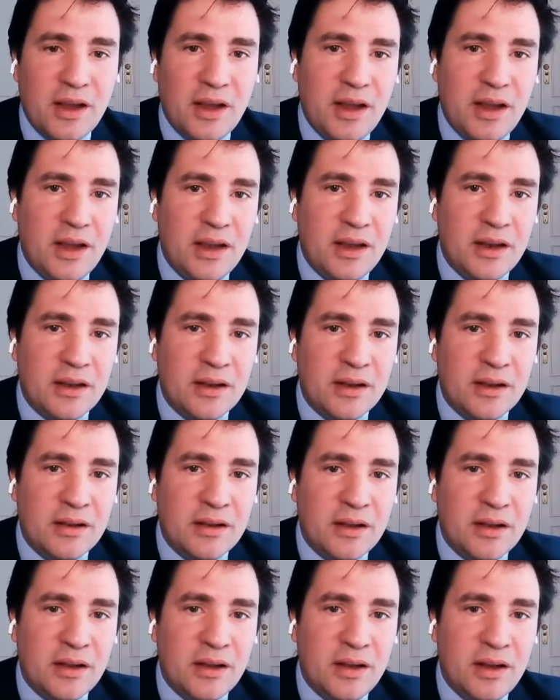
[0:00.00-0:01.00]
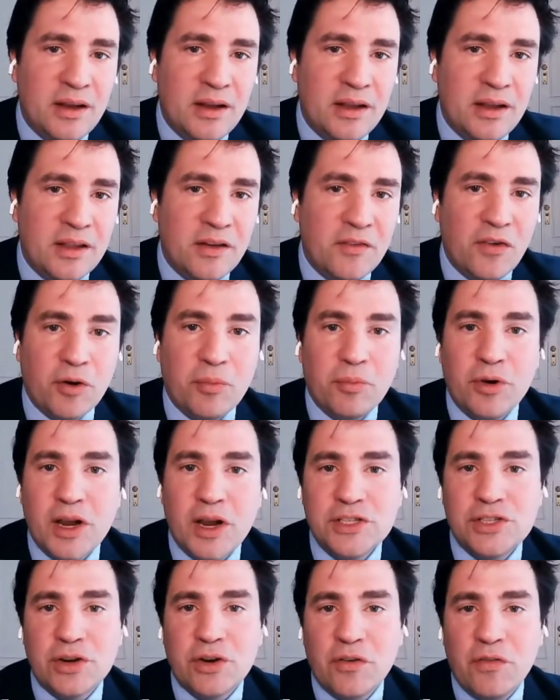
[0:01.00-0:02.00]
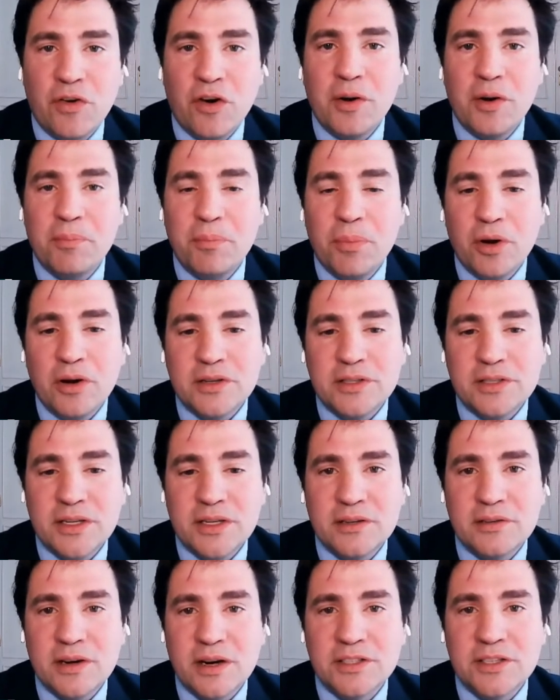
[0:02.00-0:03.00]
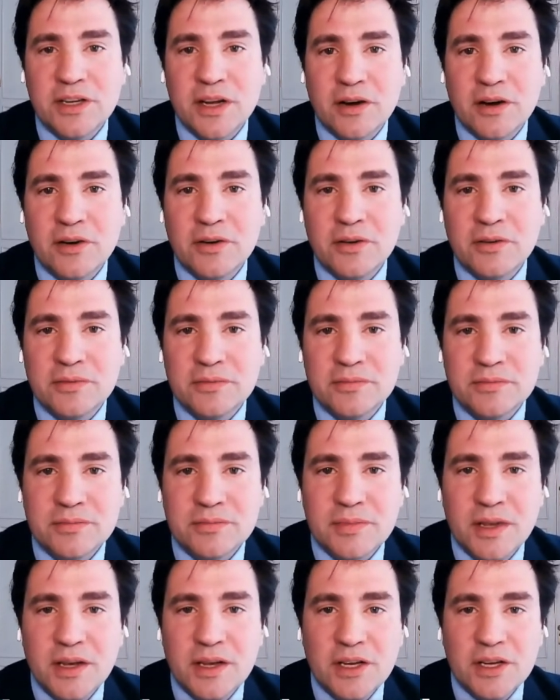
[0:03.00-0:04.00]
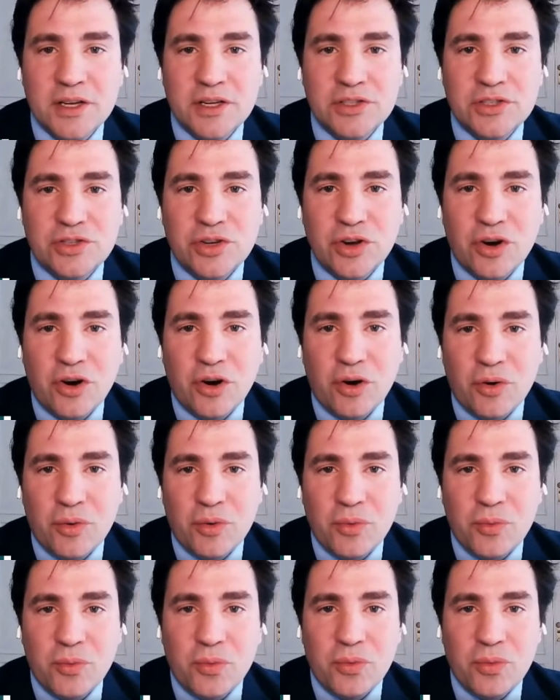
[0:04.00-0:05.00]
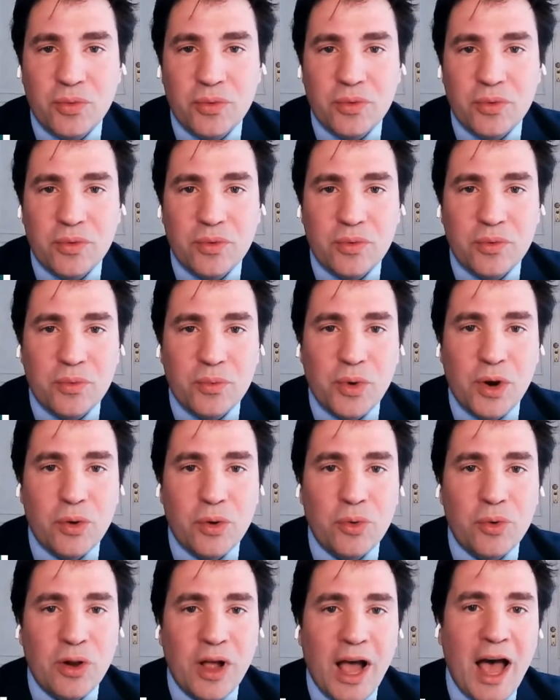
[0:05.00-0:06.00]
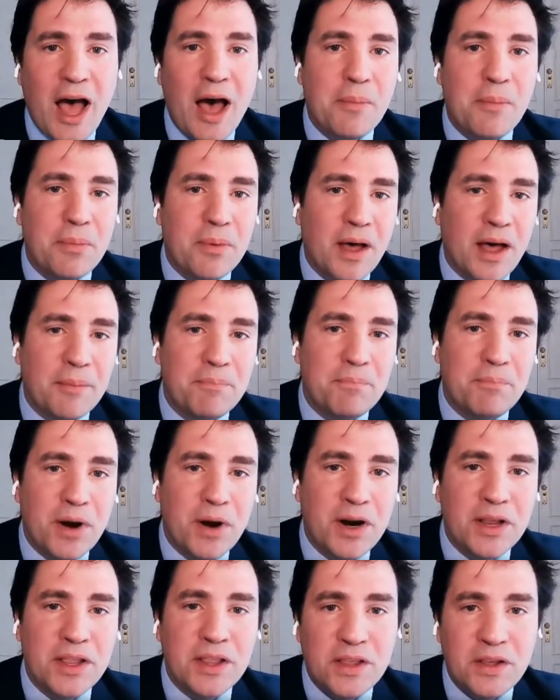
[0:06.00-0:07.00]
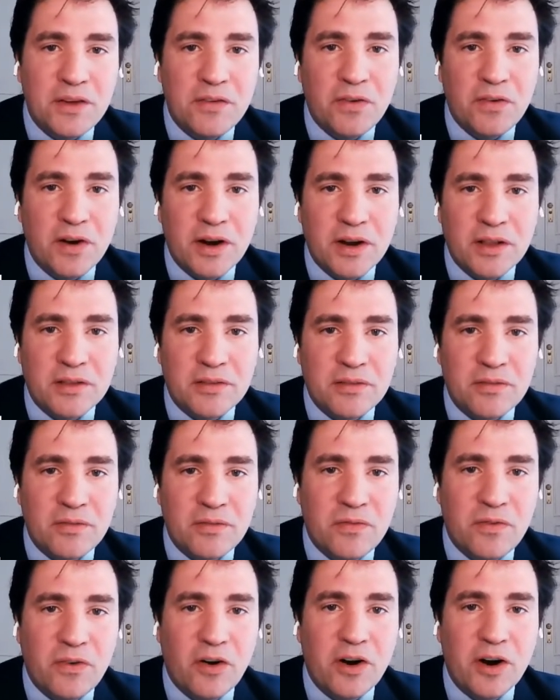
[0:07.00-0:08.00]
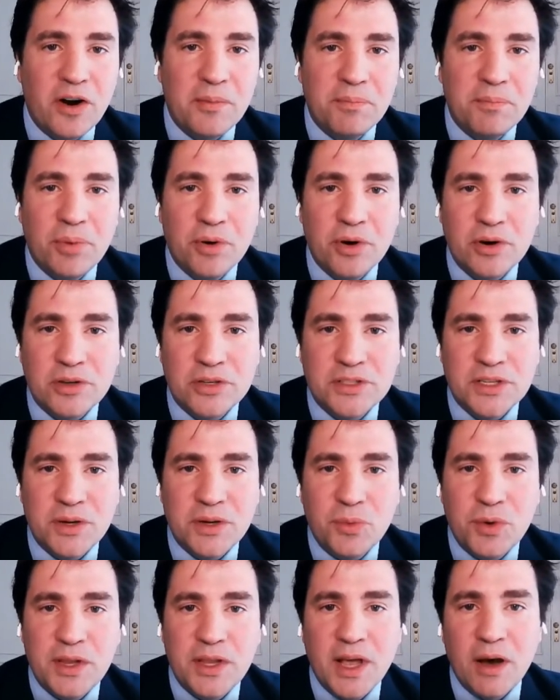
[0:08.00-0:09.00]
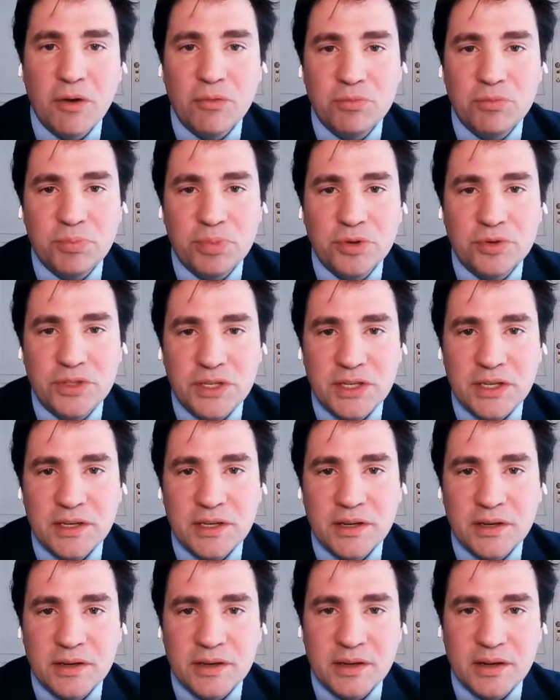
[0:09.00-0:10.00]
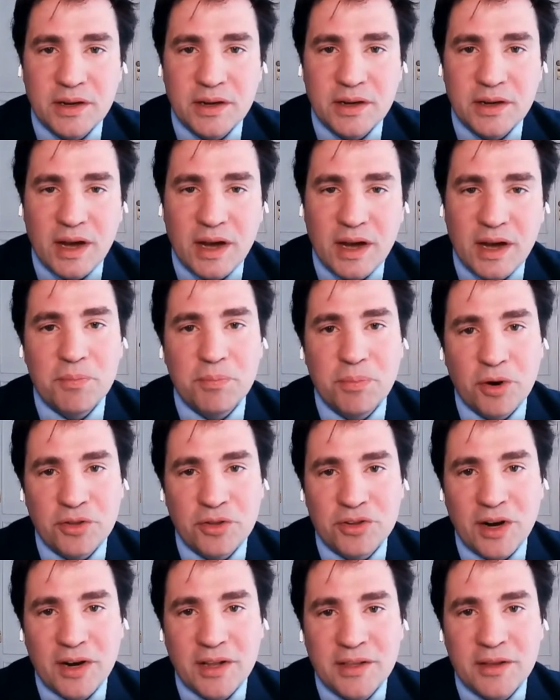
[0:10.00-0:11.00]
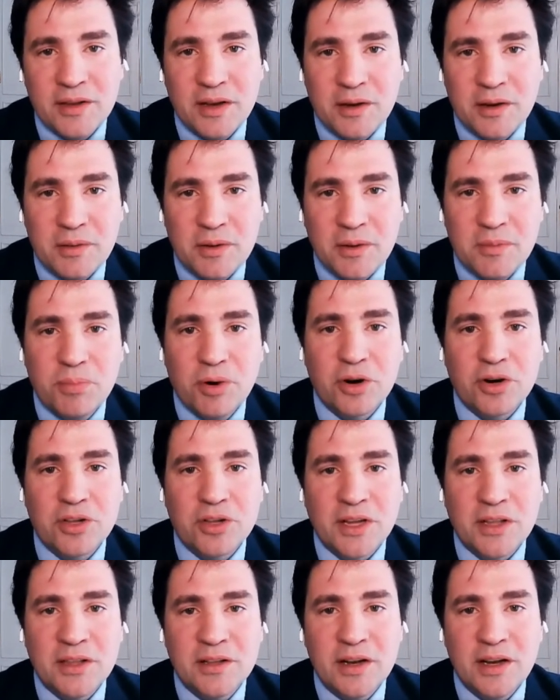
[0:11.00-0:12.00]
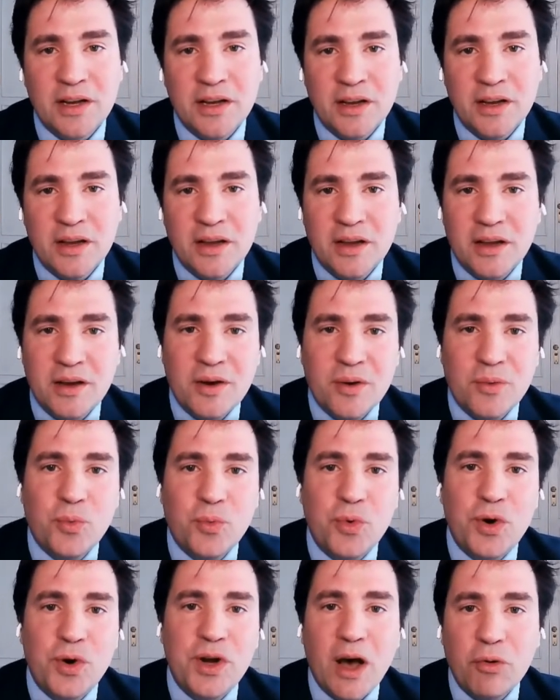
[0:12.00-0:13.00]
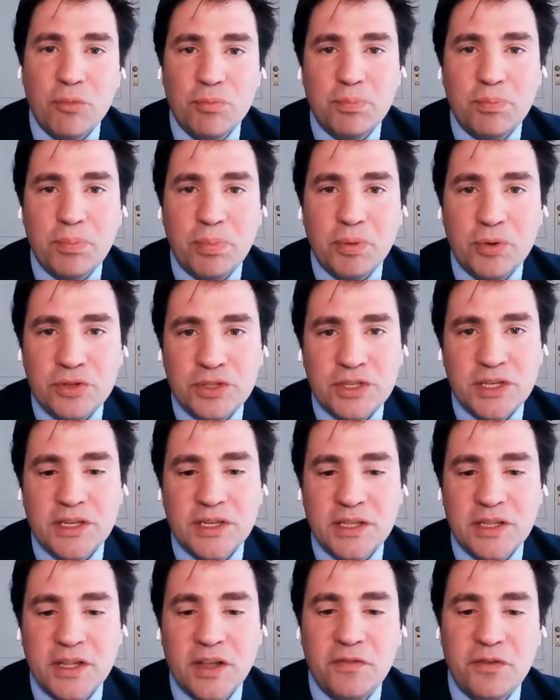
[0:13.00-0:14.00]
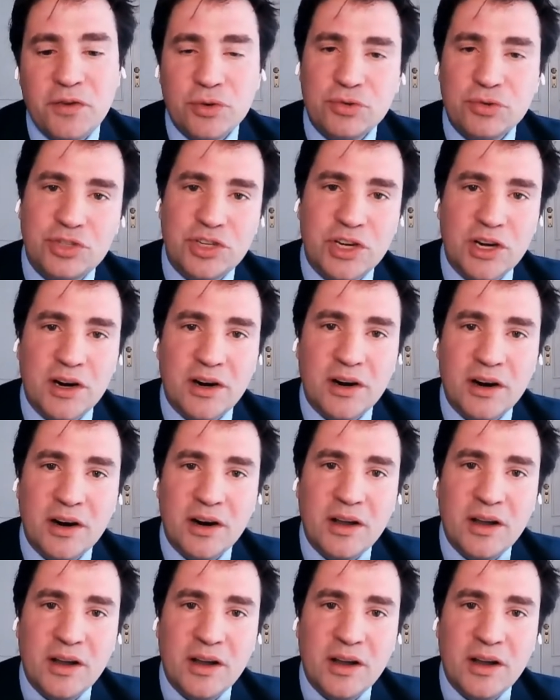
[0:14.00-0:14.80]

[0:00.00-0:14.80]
in the formulation of foreign policy in Russia. No? So we will have a very different foreign policy without Putin, and more importantly, without Putin in the future,